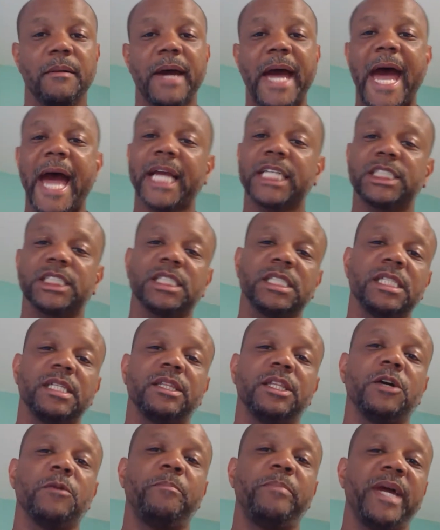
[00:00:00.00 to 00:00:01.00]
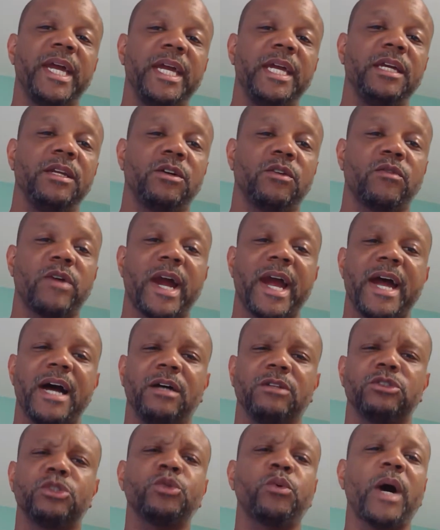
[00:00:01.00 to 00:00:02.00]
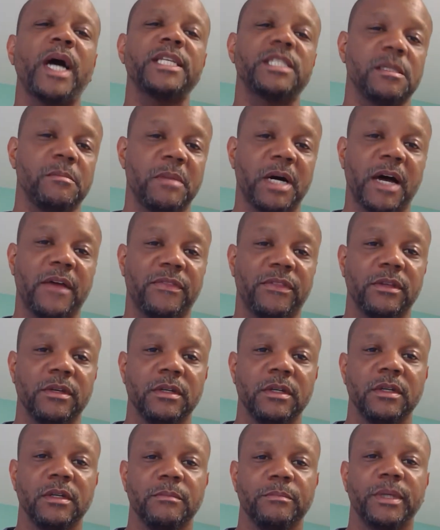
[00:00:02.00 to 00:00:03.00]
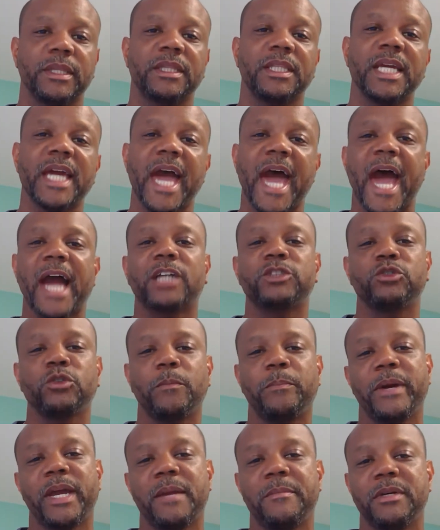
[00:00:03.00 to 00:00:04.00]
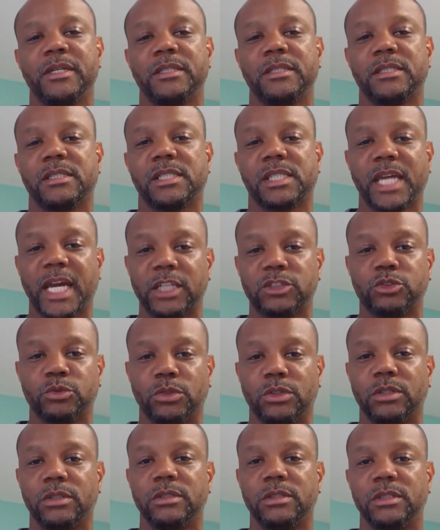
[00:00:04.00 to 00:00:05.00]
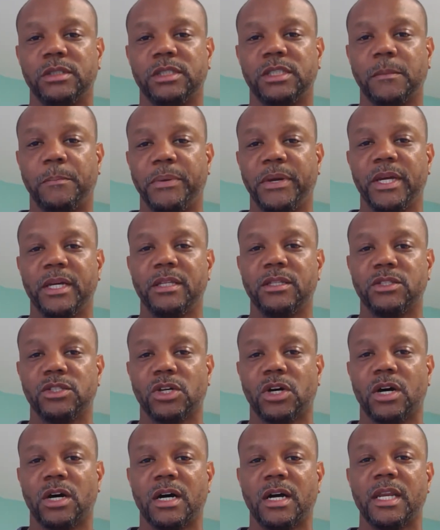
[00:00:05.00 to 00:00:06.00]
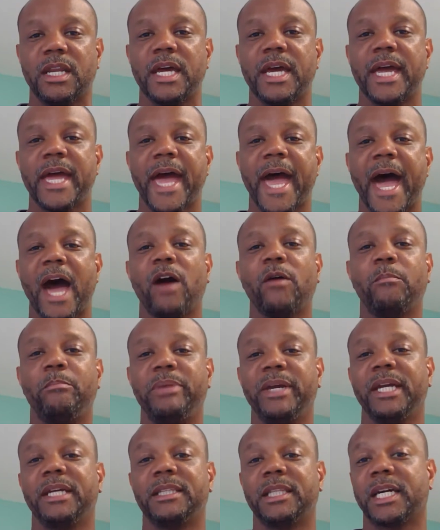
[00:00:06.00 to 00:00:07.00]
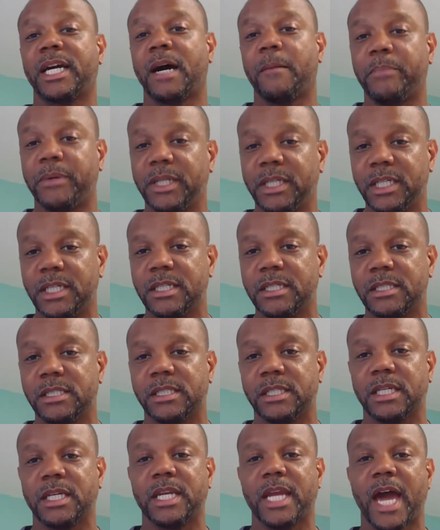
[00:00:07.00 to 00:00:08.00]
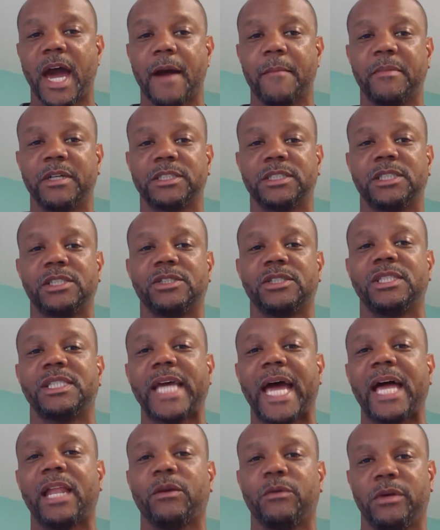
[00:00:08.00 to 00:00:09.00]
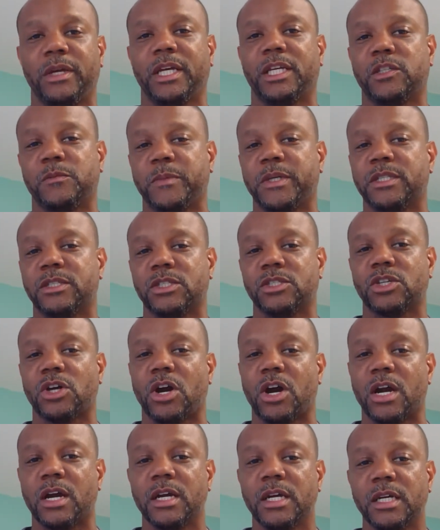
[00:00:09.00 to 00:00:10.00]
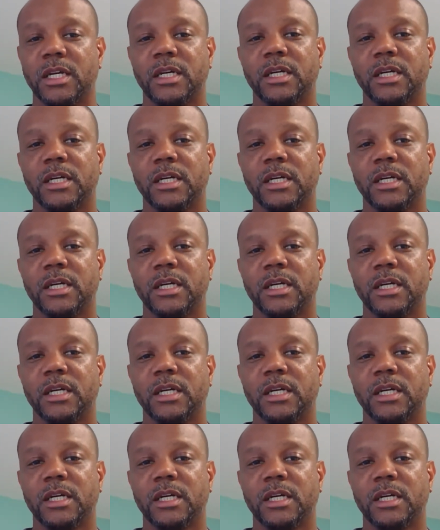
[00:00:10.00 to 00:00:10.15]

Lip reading: Actually, they're paid around twice a month, but the actual payment schedule depends on how big the company is and how much their salary expenses are.